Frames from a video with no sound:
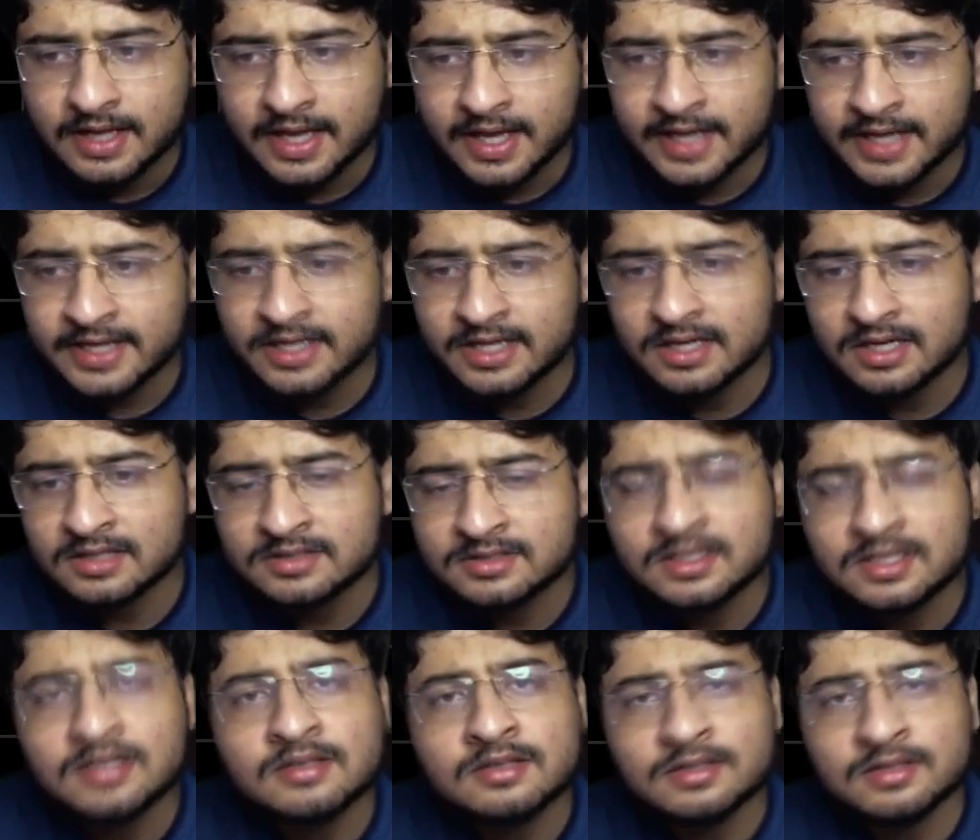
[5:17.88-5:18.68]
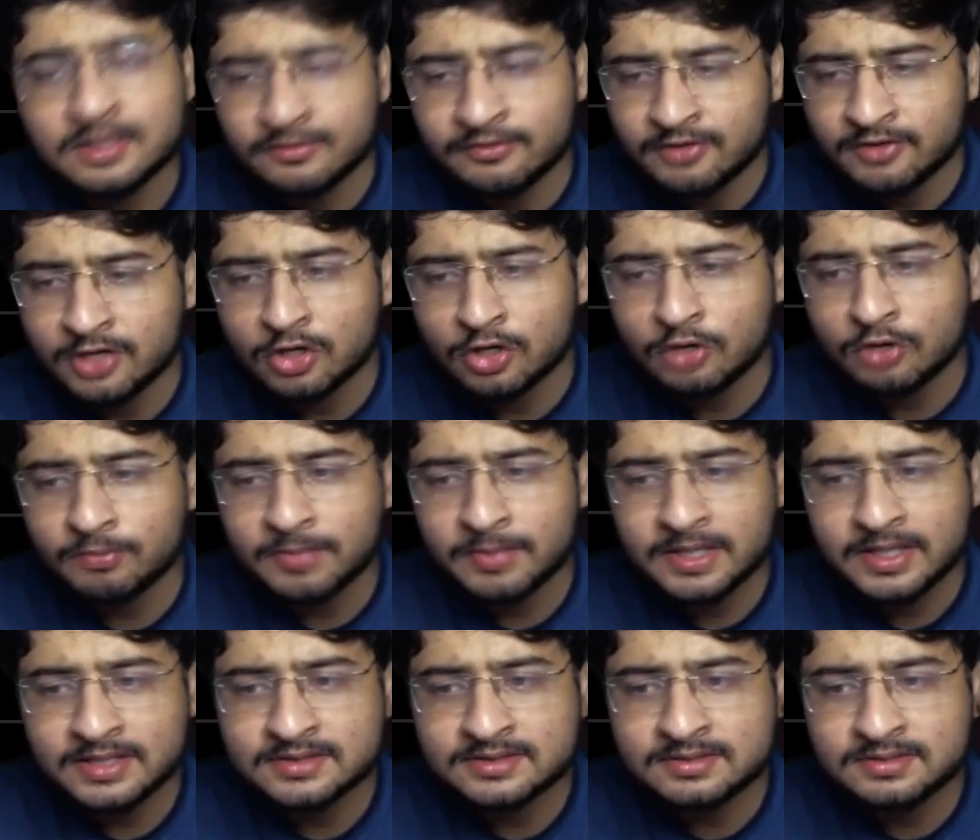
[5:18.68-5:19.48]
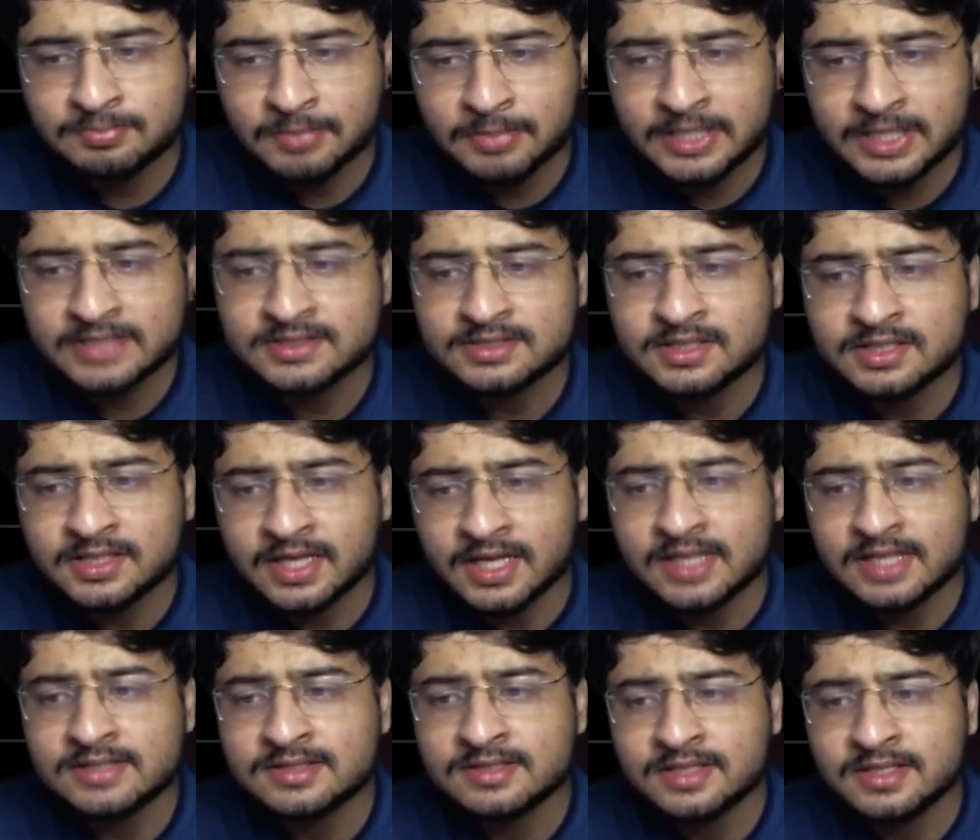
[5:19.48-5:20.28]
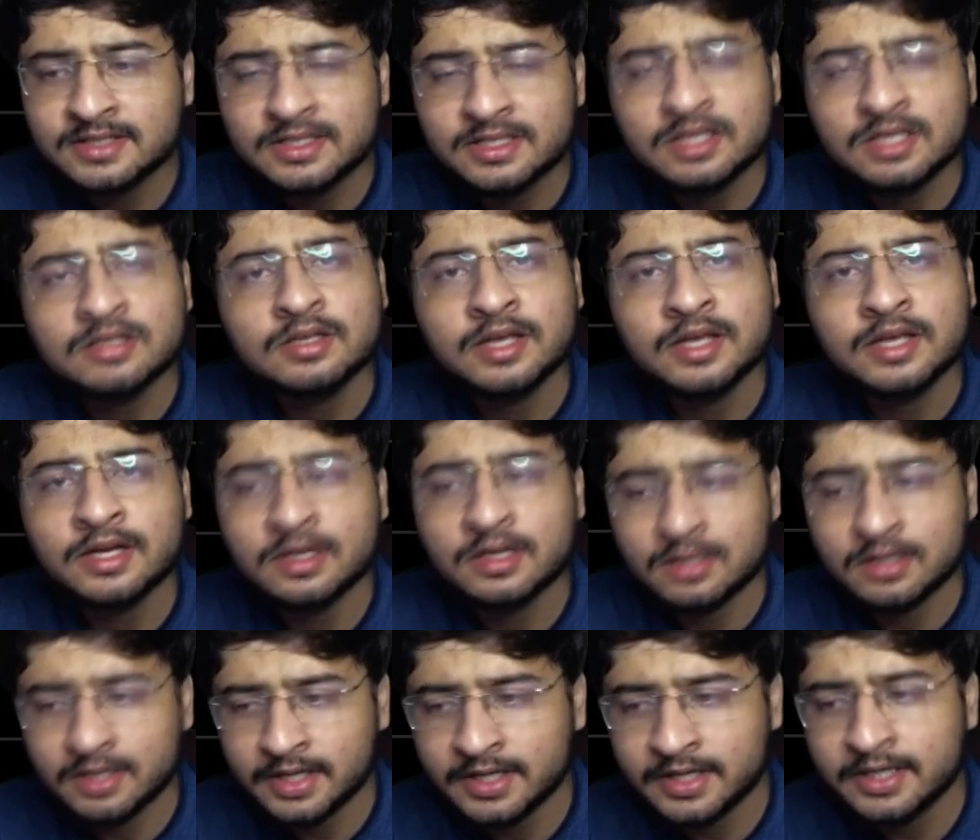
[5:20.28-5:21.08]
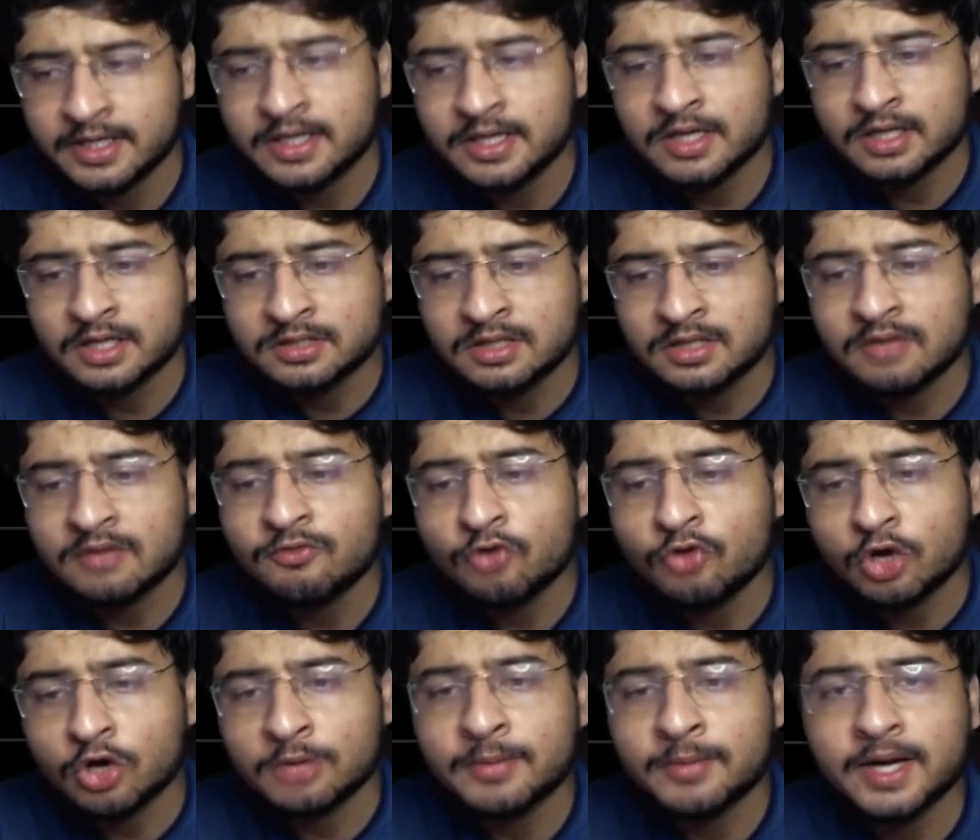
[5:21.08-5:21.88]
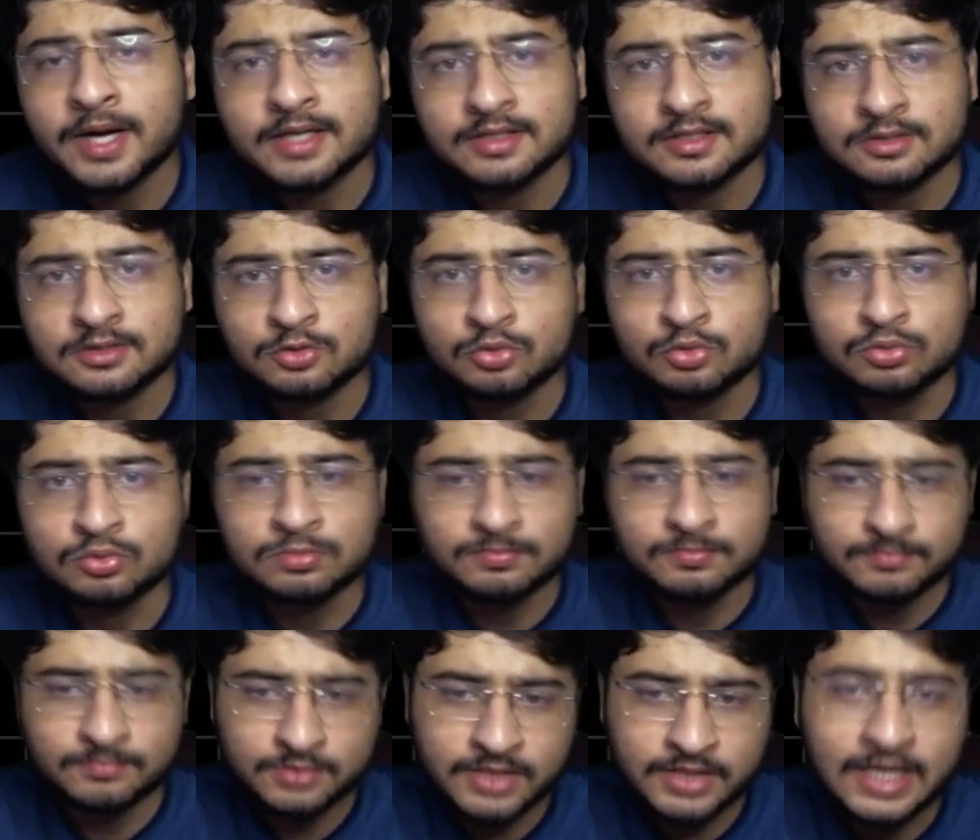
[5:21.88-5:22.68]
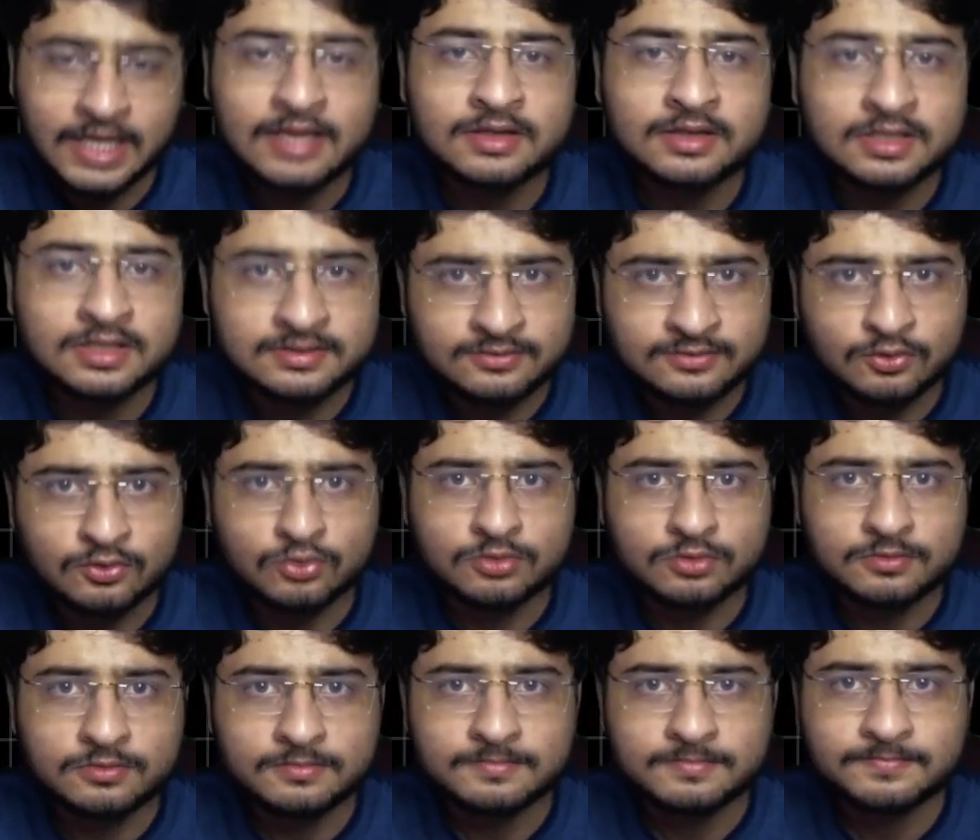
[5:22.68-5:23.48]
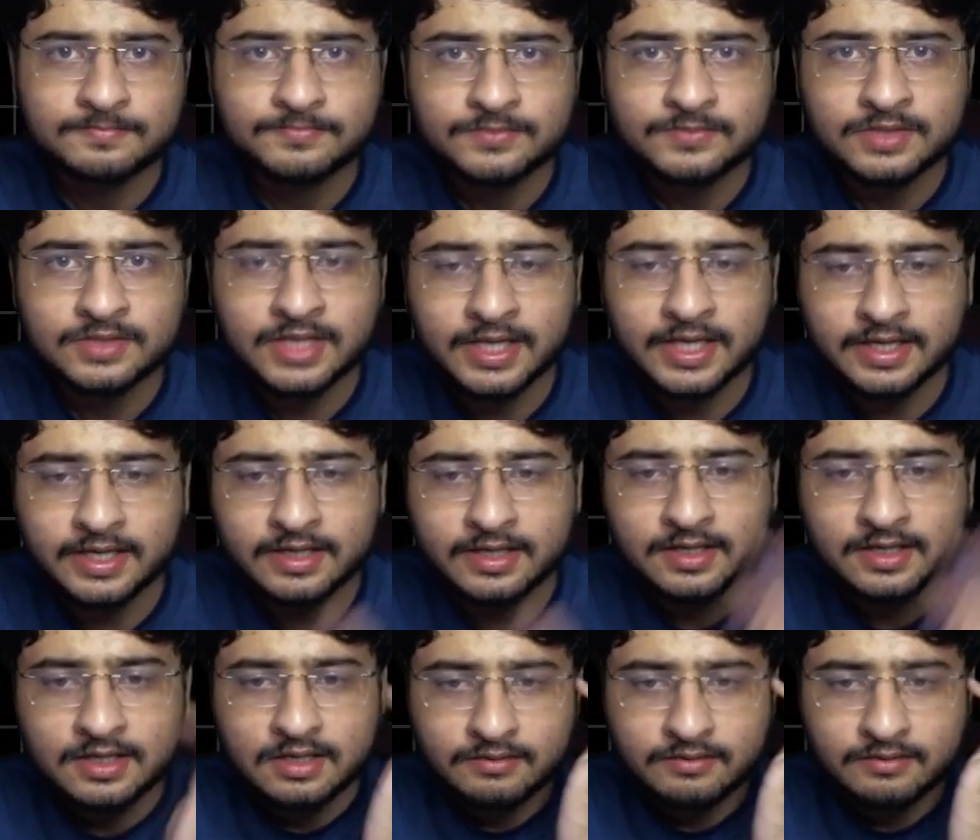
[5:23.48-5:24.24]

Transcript: any other we cannot place the tiles in any other format to tile this floor, right?